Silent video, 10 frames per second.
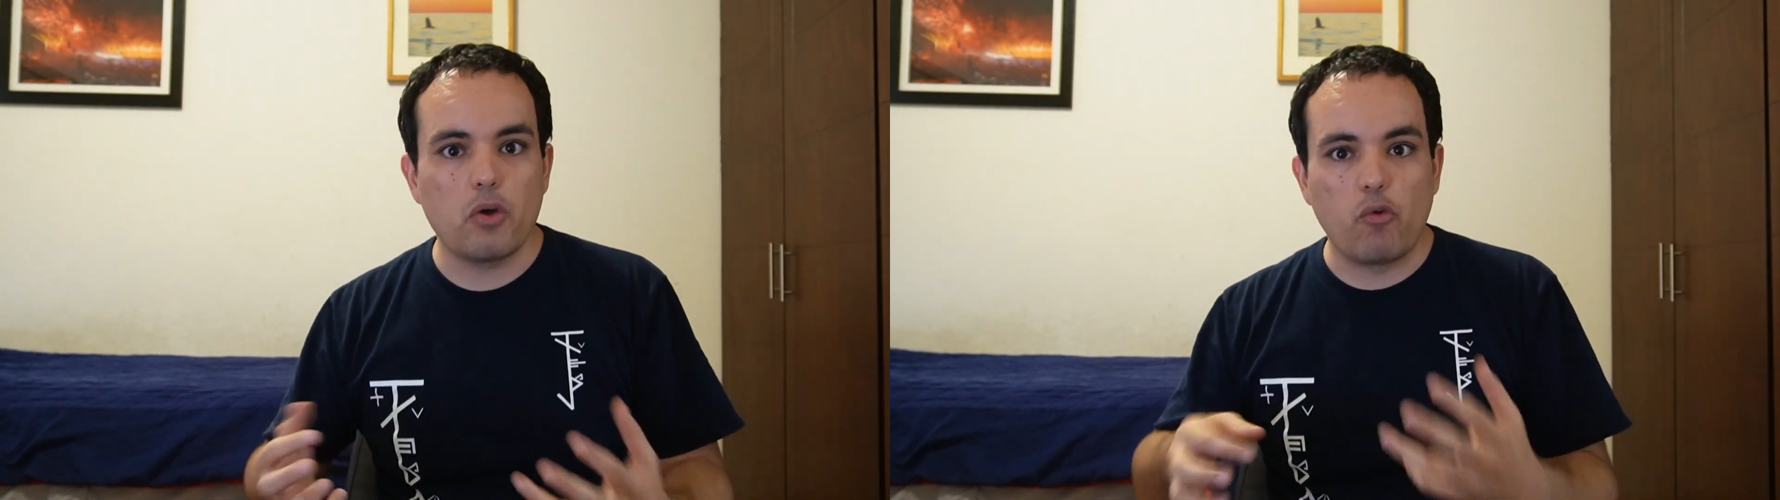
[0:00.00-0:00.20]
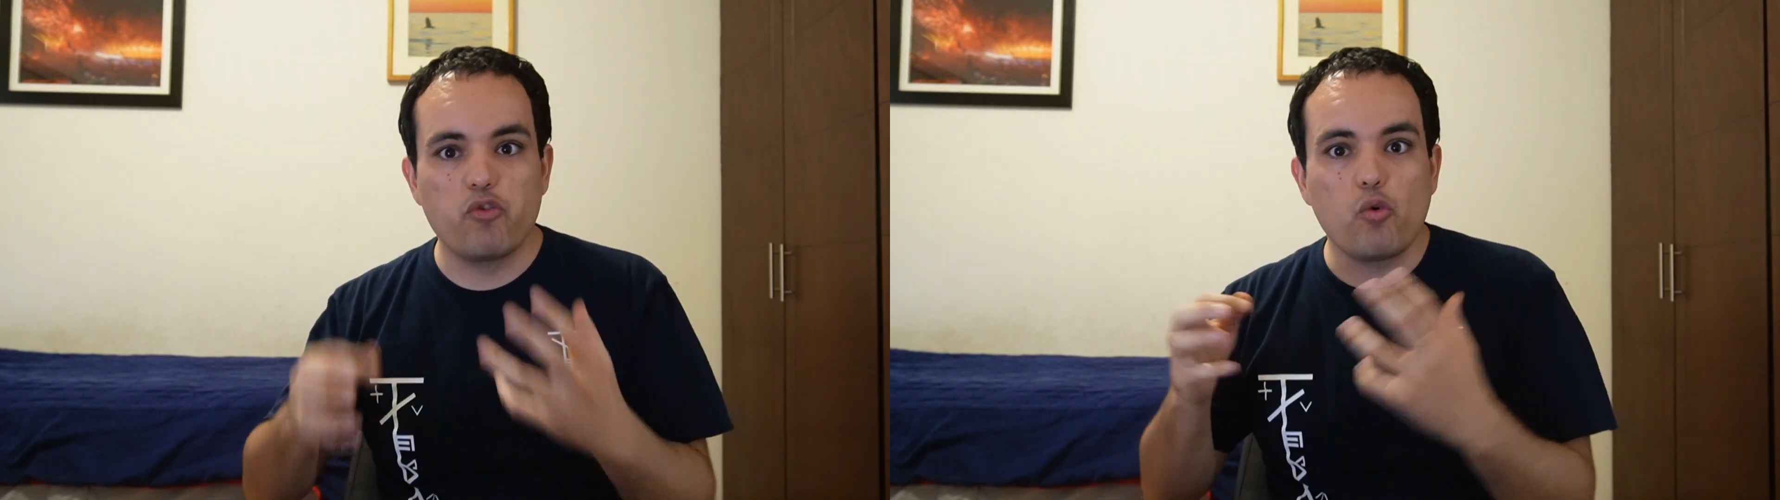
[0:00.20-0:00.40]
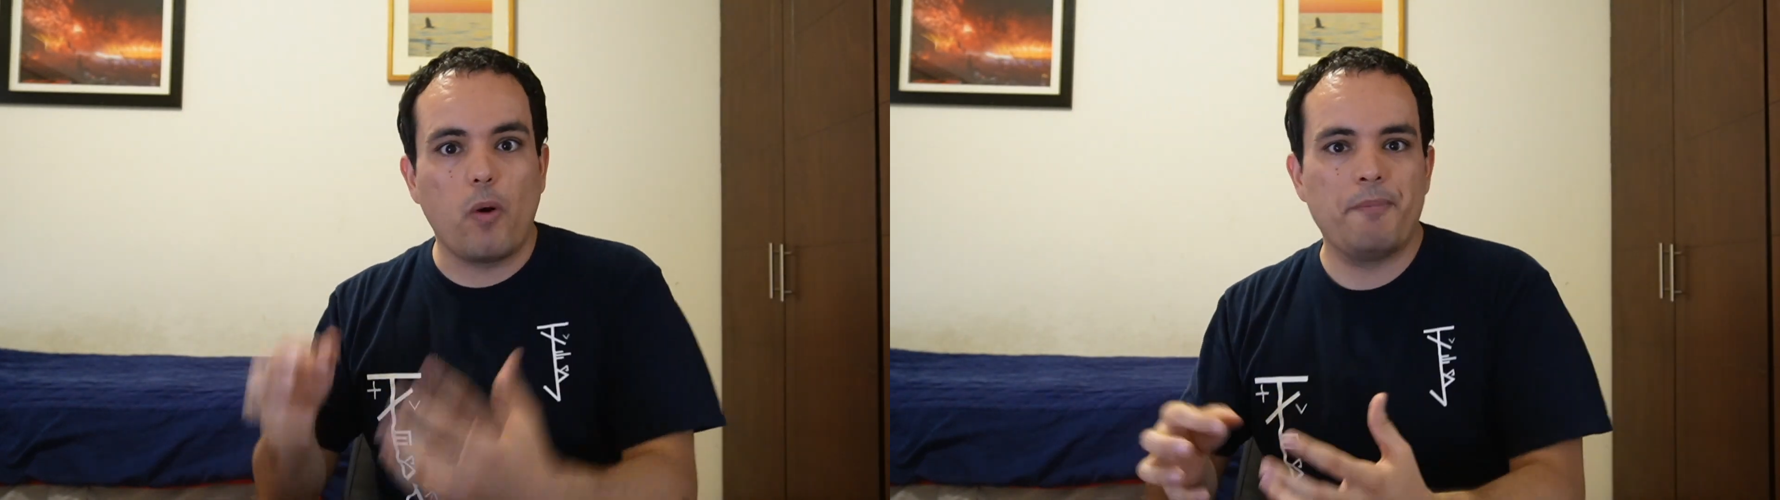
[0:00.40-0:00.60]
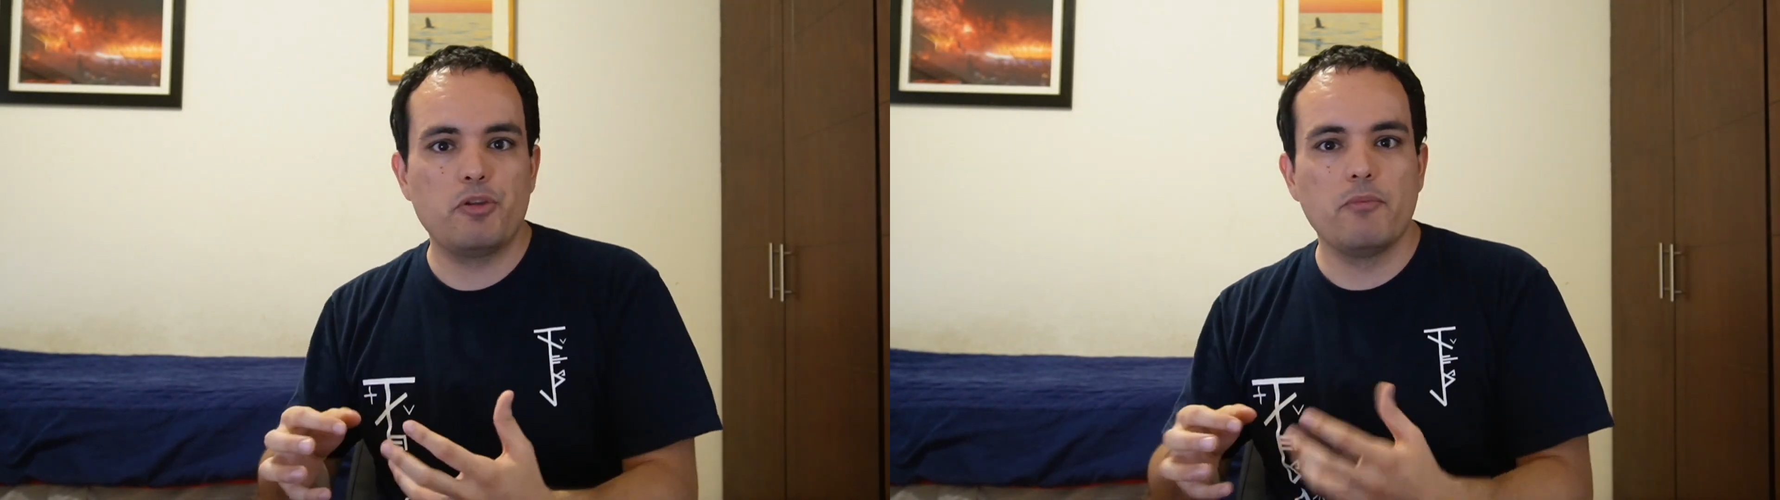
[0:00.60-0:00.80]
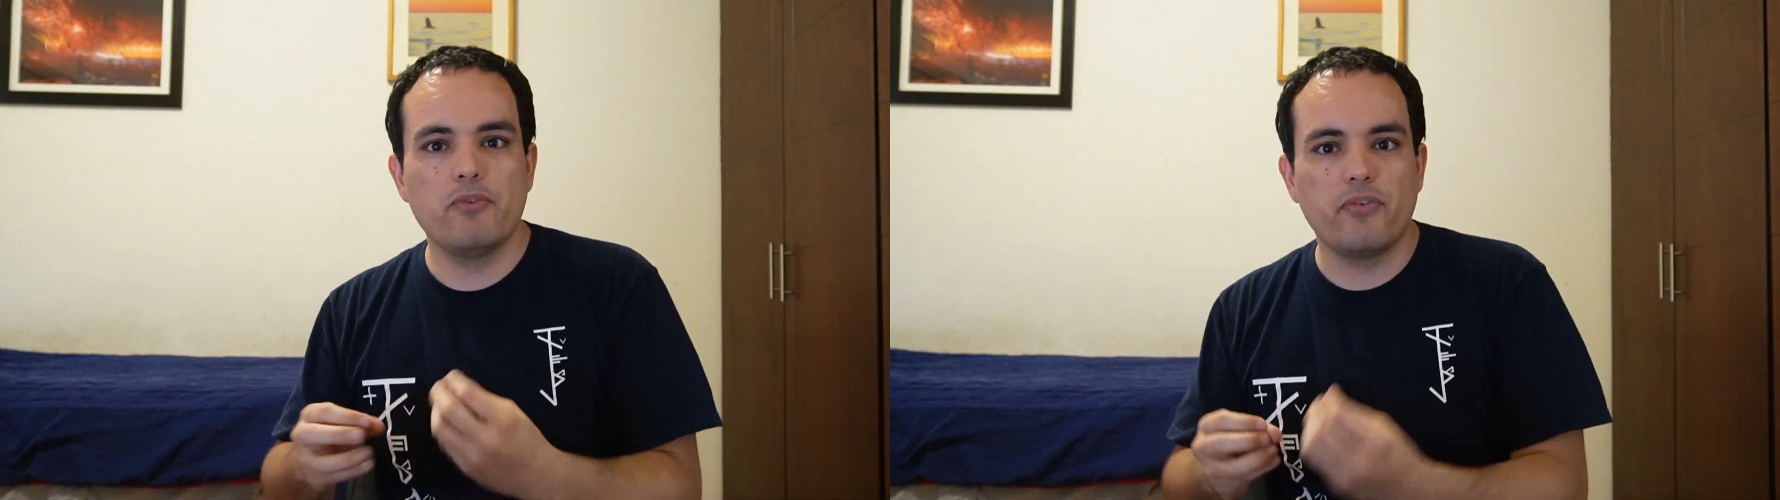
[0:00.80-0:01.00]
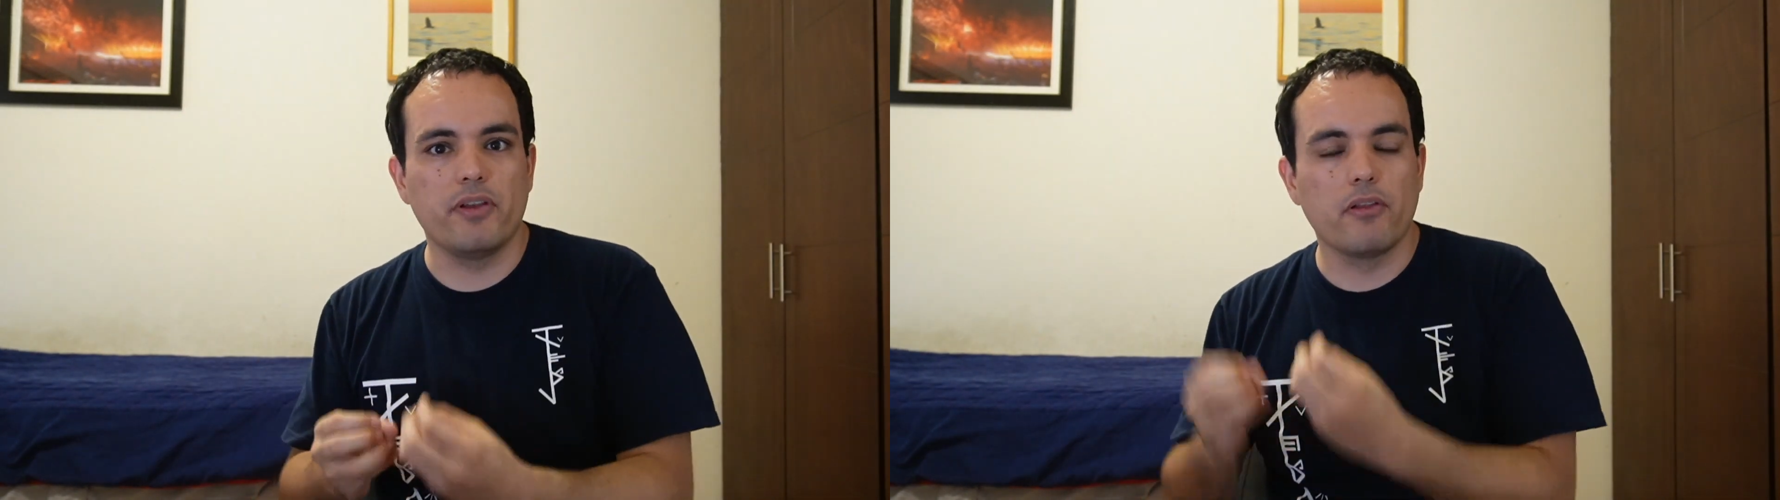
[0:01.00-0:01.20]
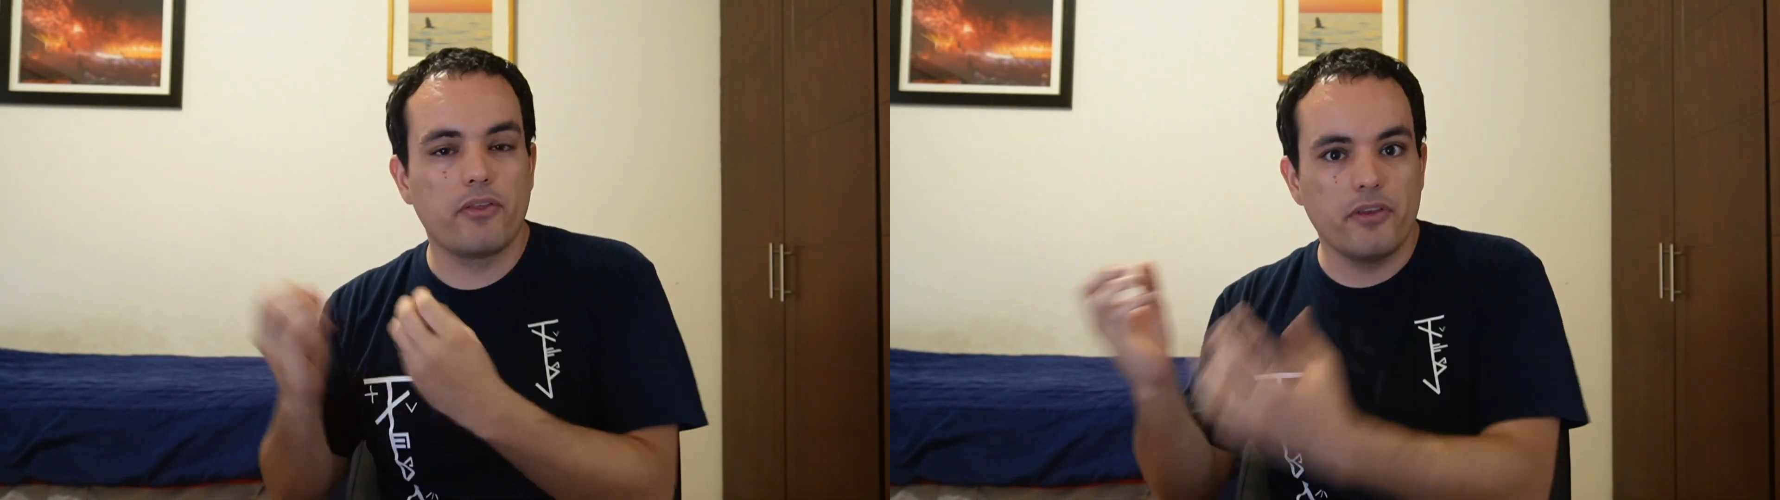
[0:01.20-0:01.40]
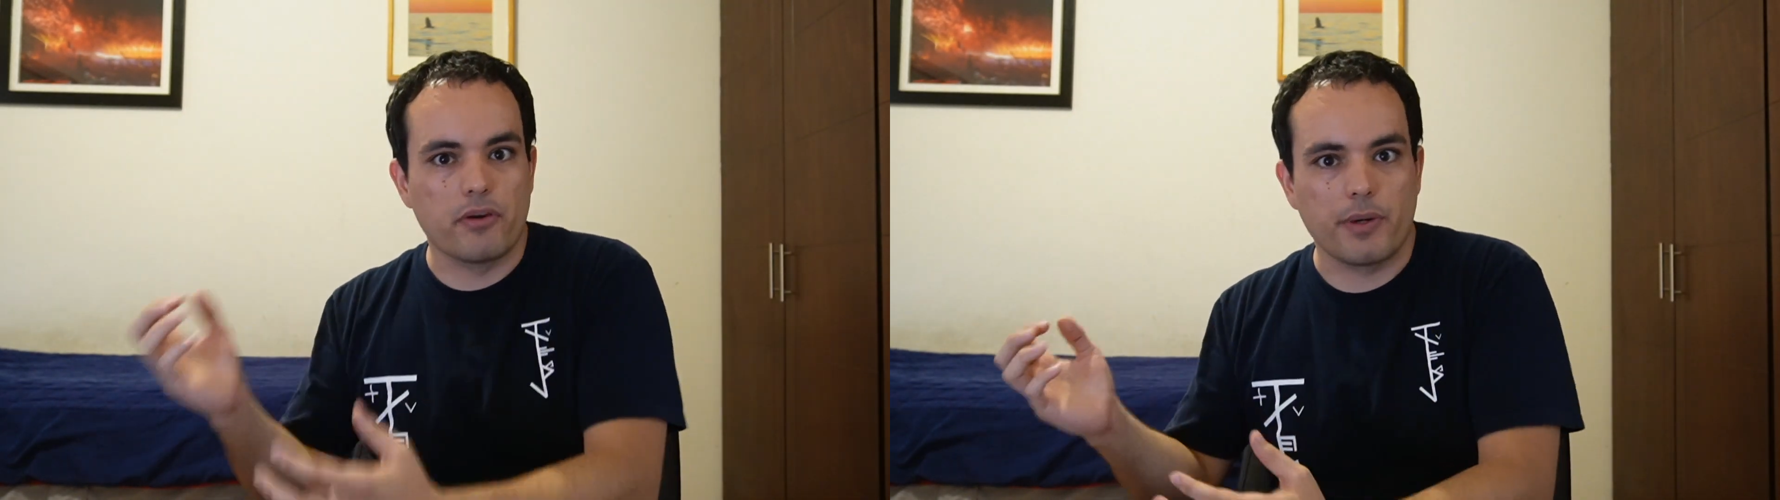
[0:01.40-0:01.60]
of quantum field
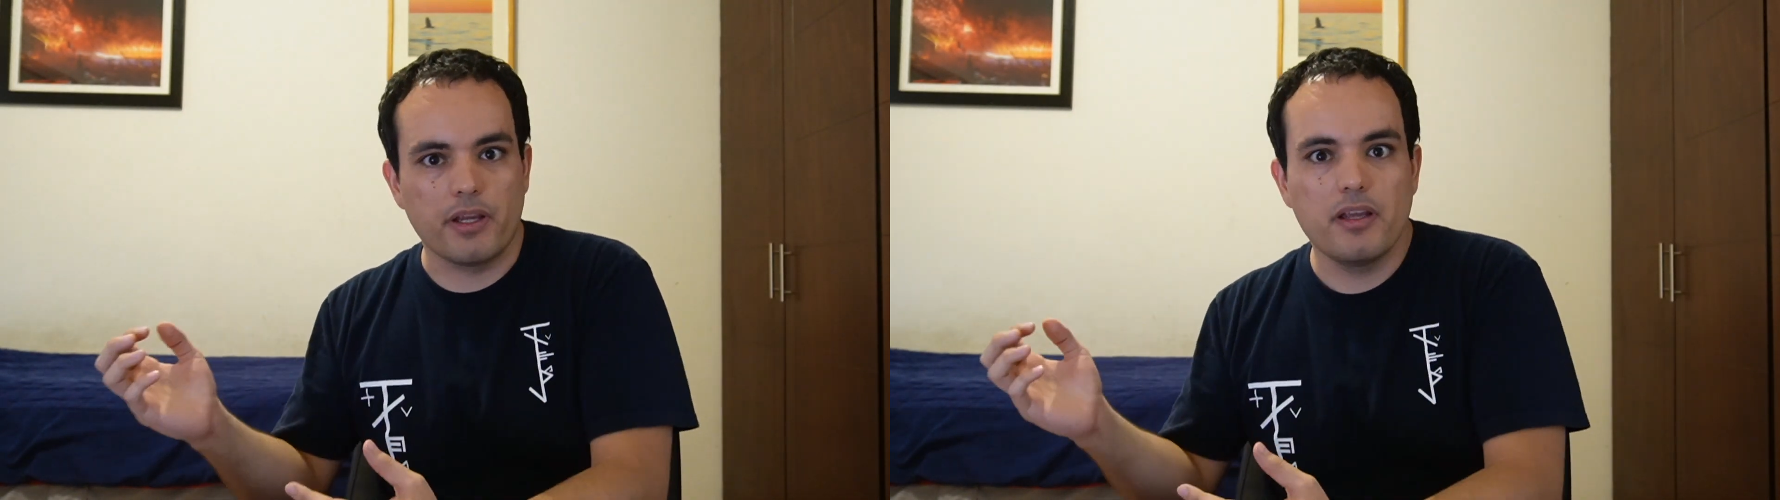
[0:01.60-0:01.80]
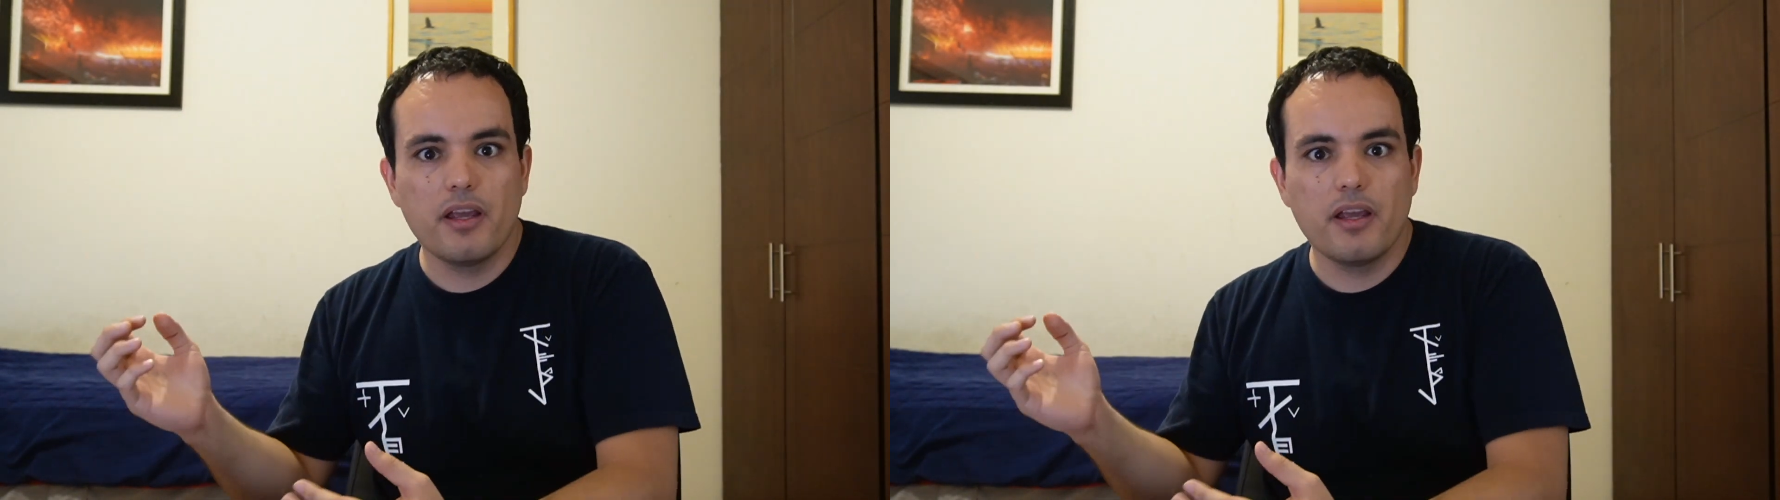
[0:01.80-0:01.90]
theory.